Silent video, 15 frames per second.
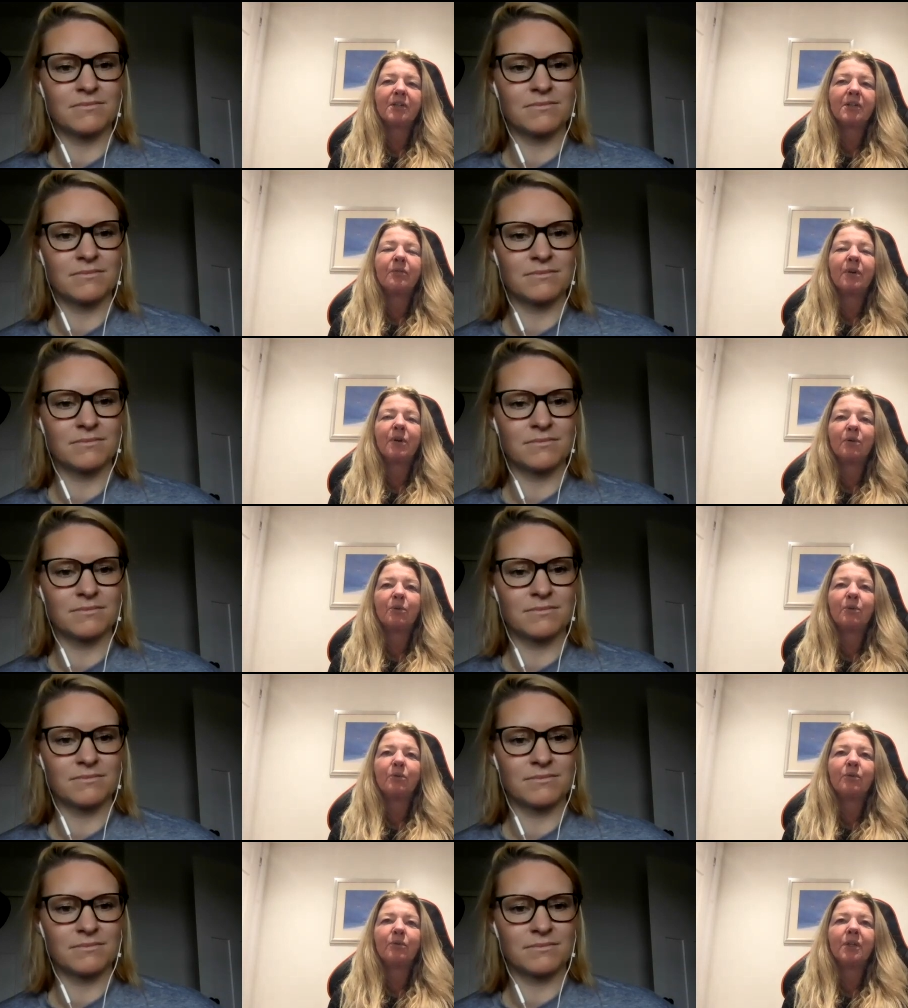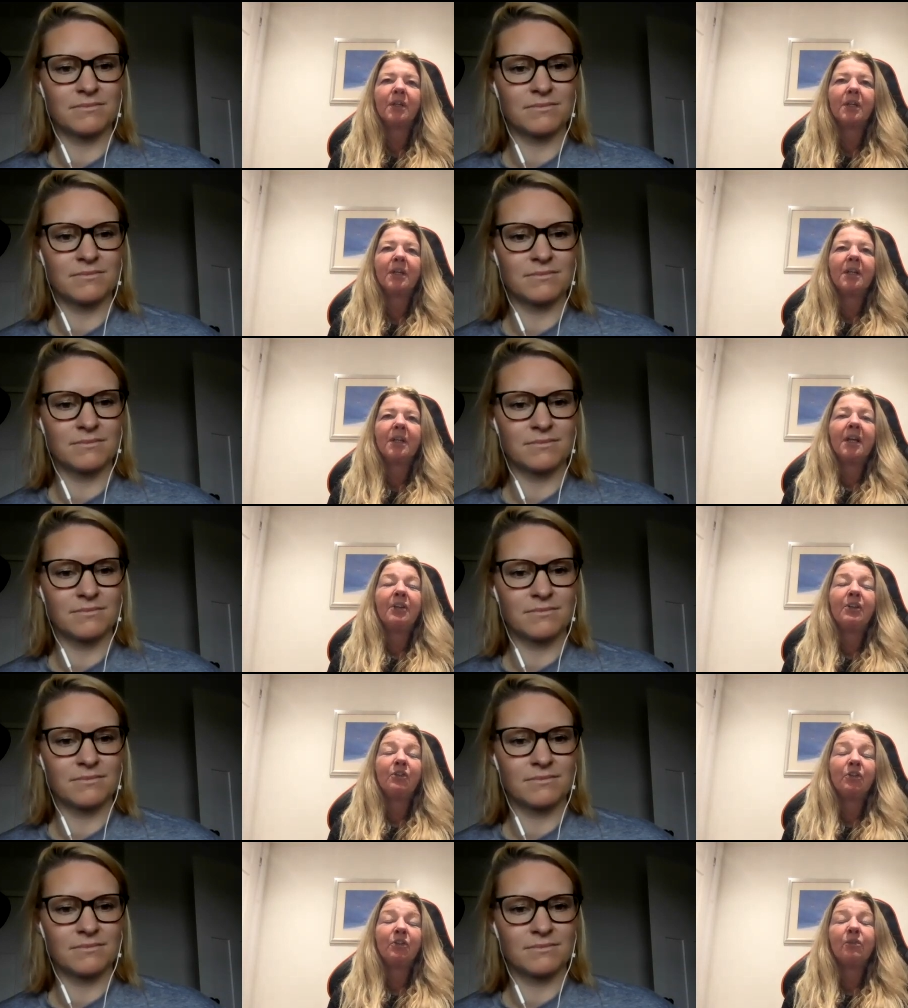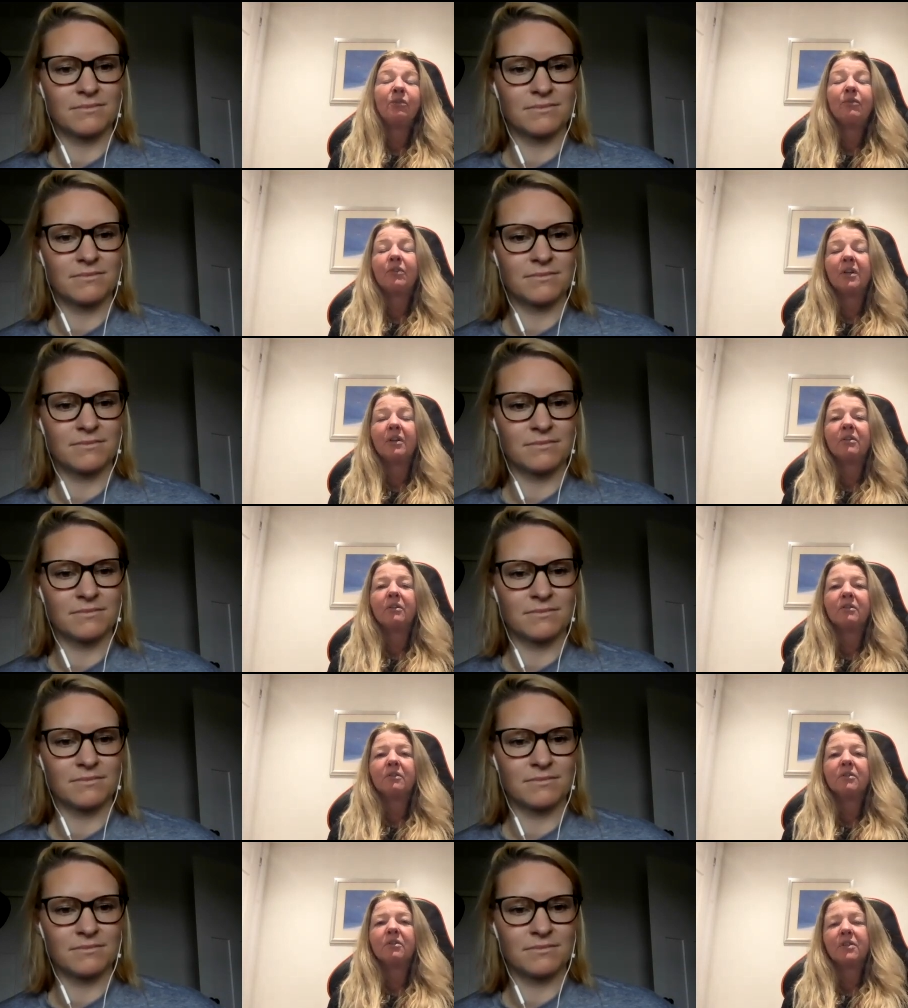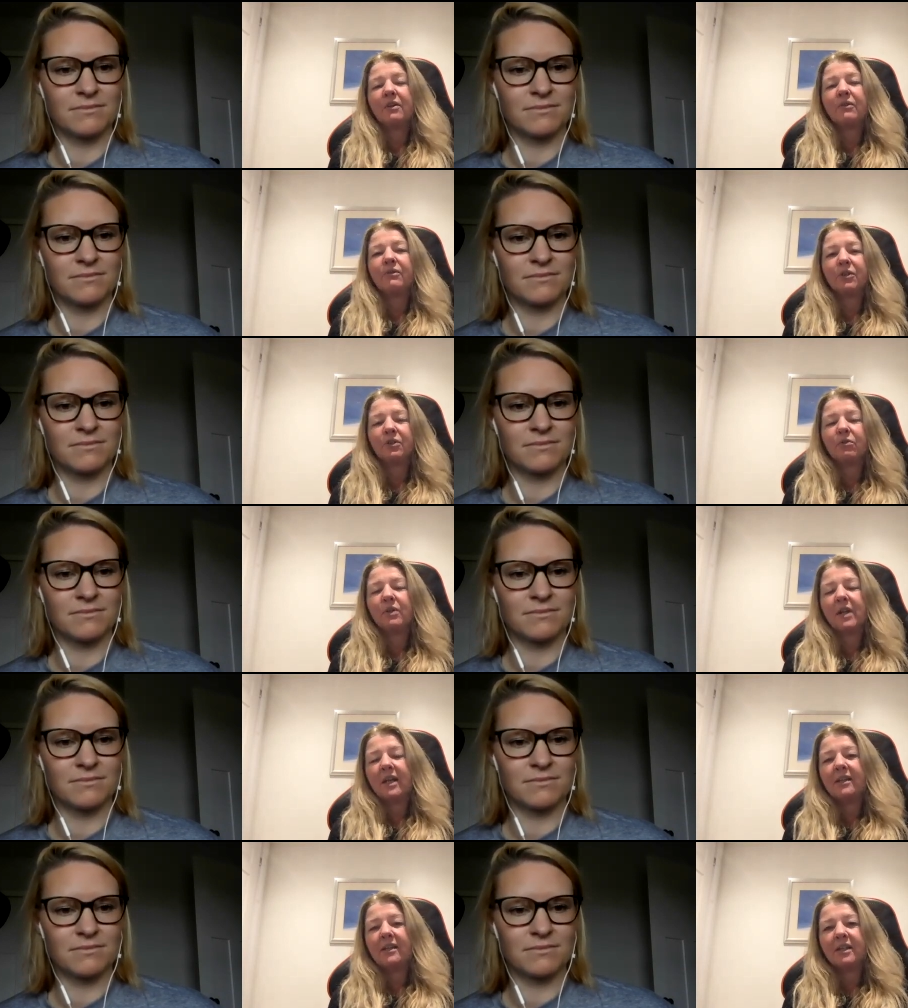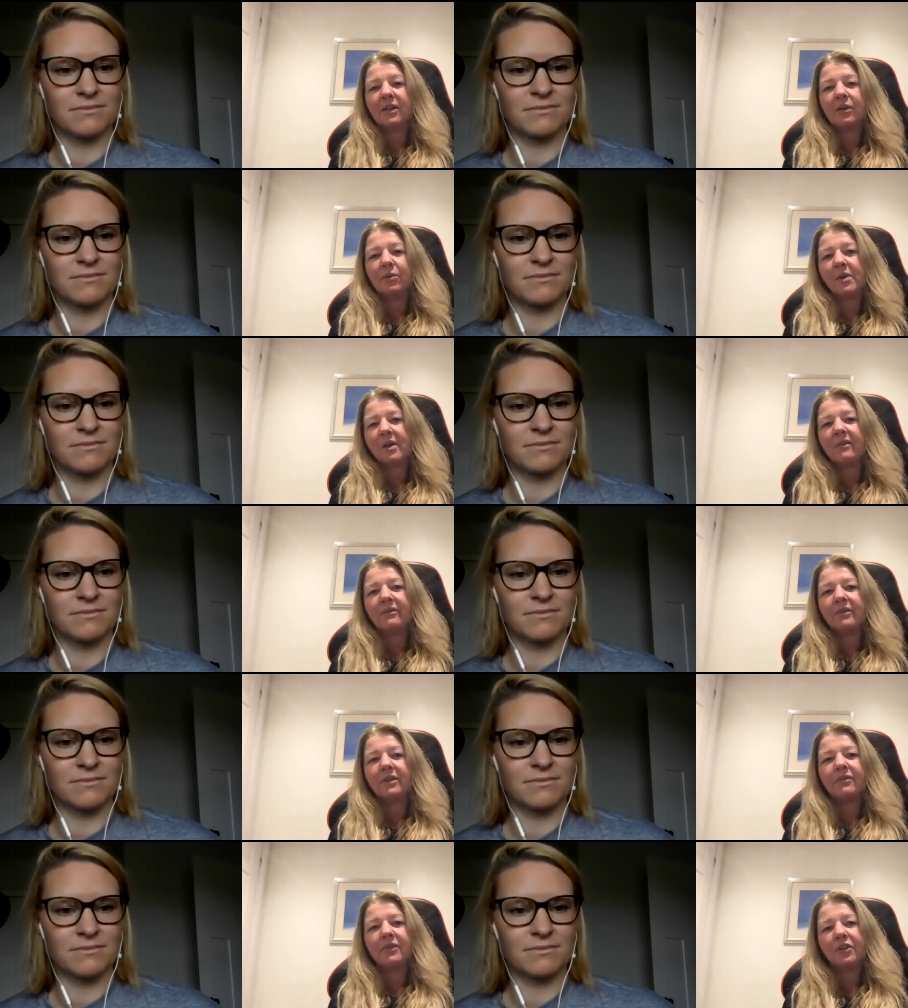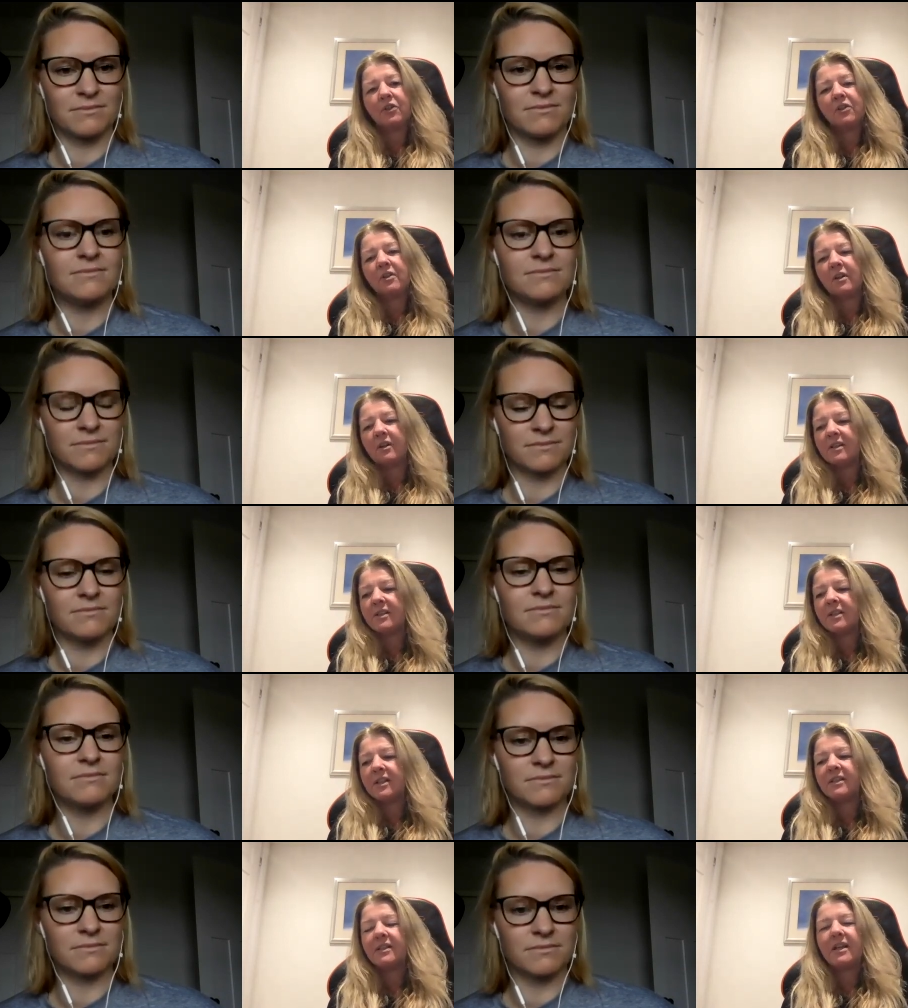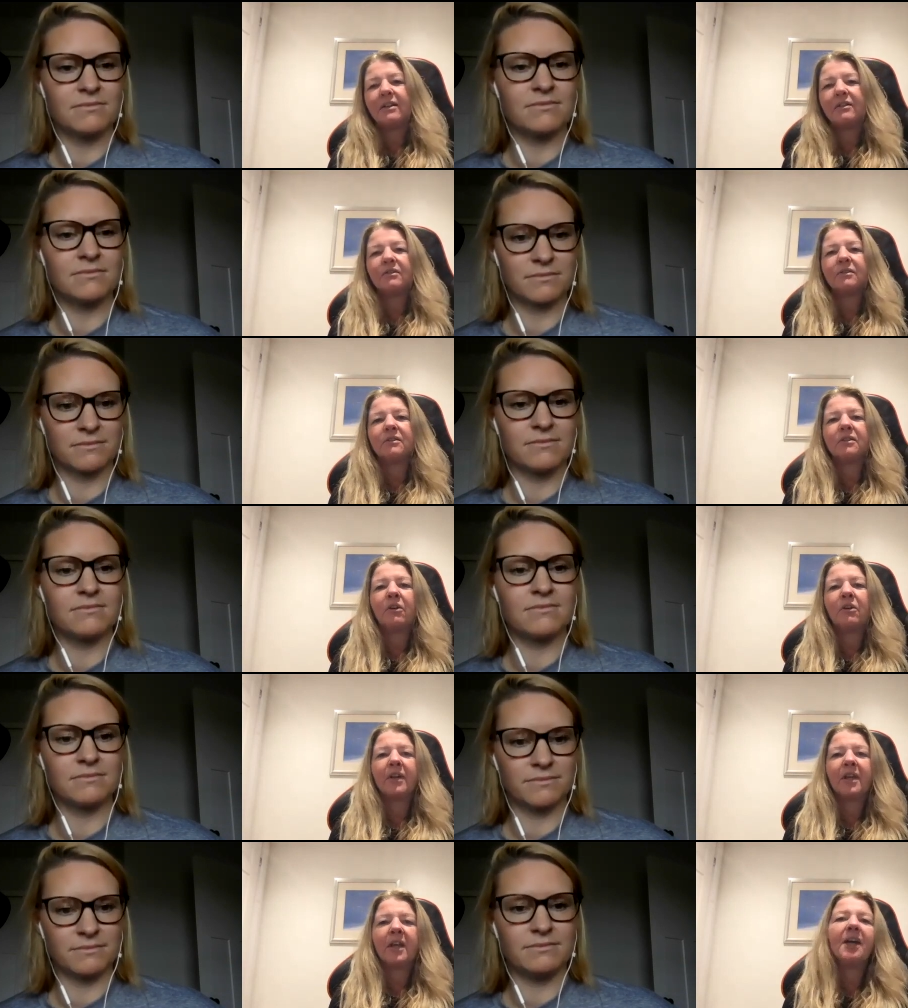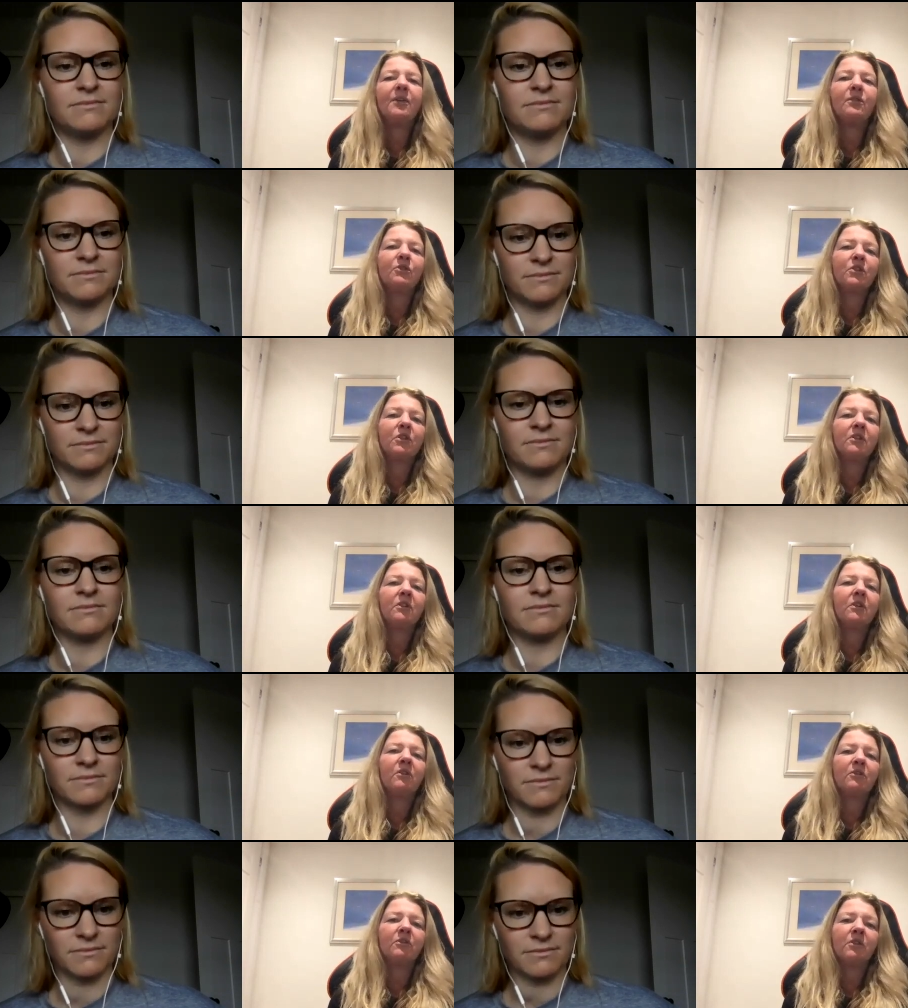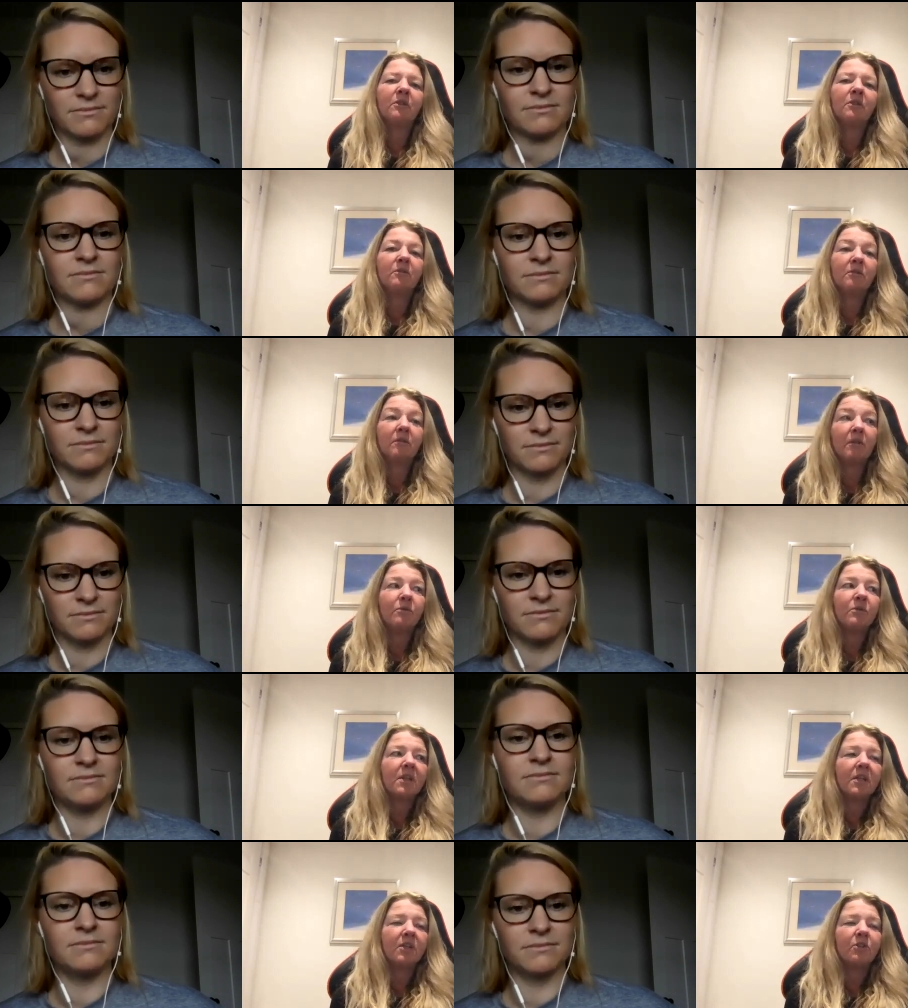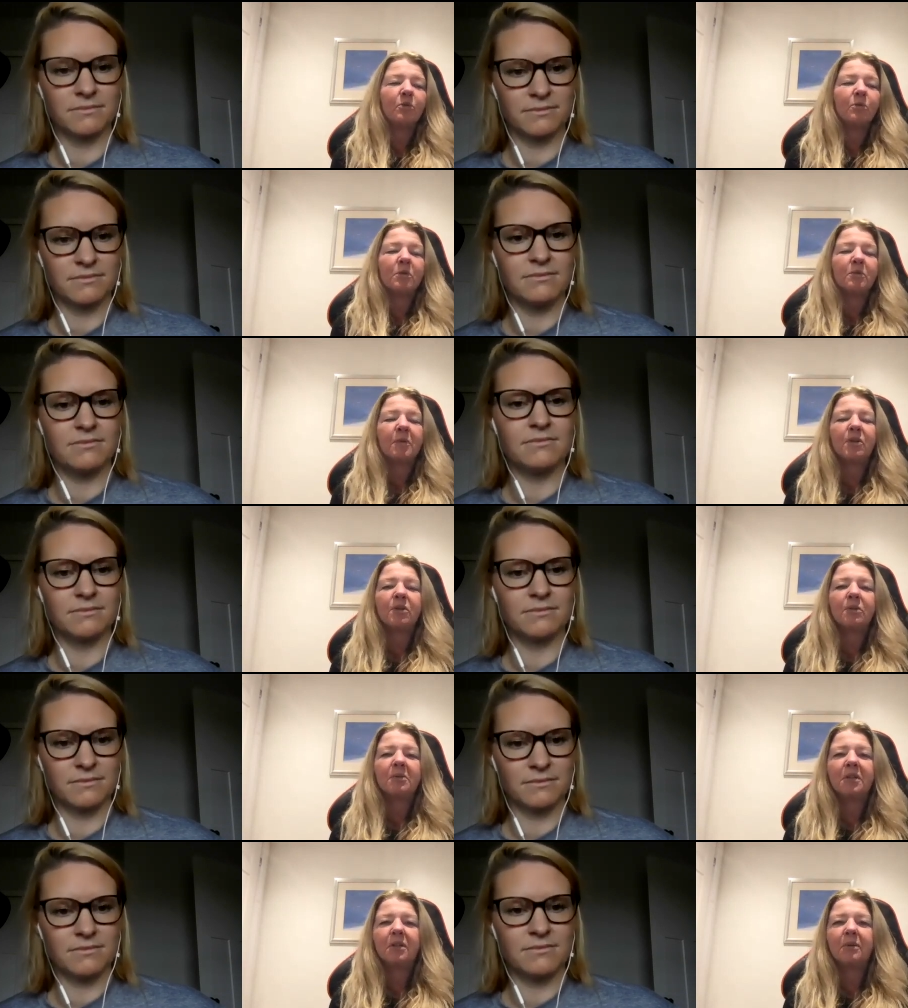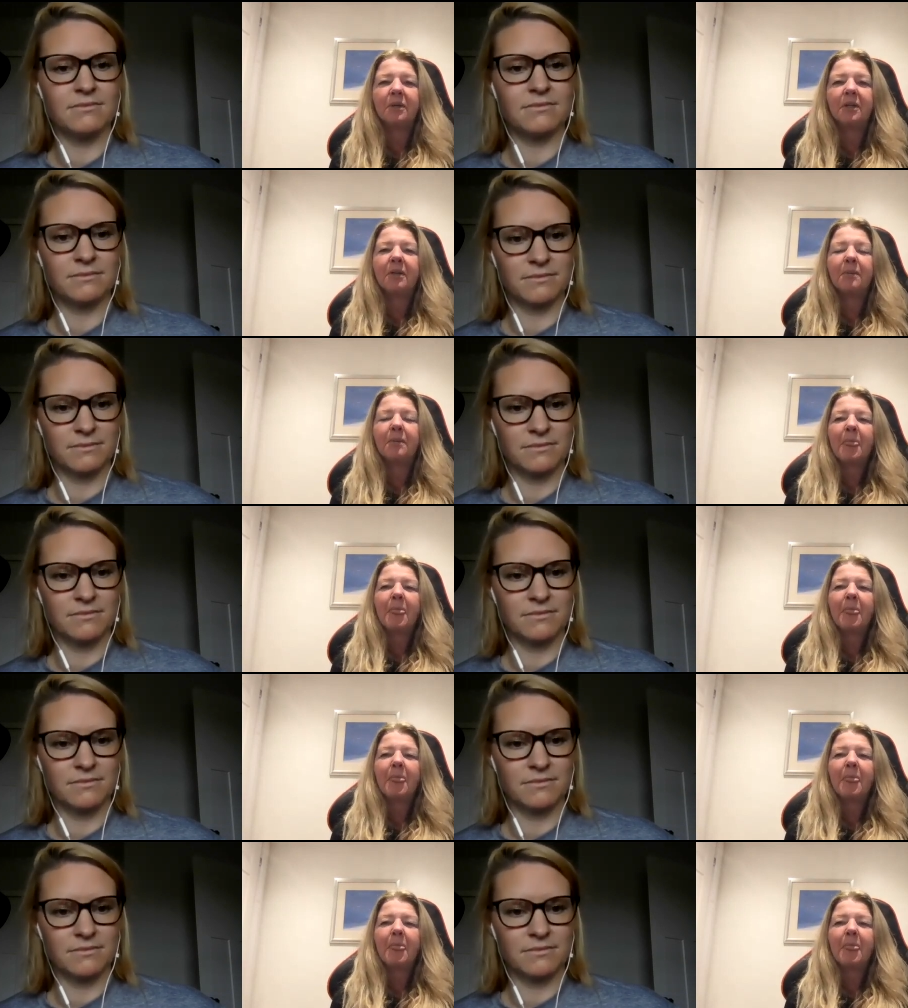Speaker 1: evolved and you do feel selfish or lazy or whatever if you're just going to sit down on the couch and not do those things you were supposed to be doing